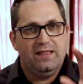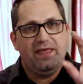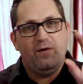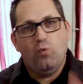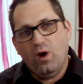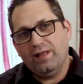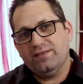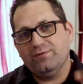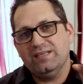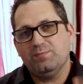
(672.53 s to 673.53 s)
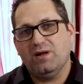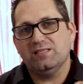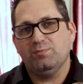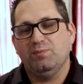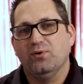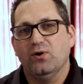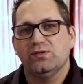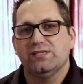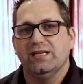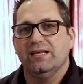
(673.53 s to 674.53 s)
They want the responsible
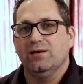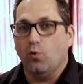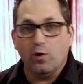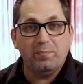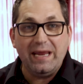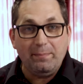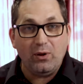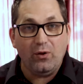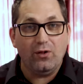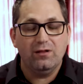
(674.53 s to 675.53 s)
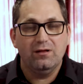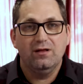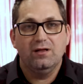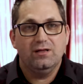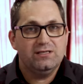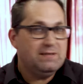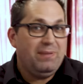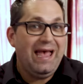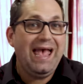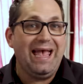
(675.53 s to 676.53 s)
person or people to
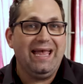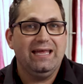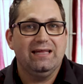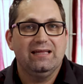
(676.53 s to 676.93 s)
pay.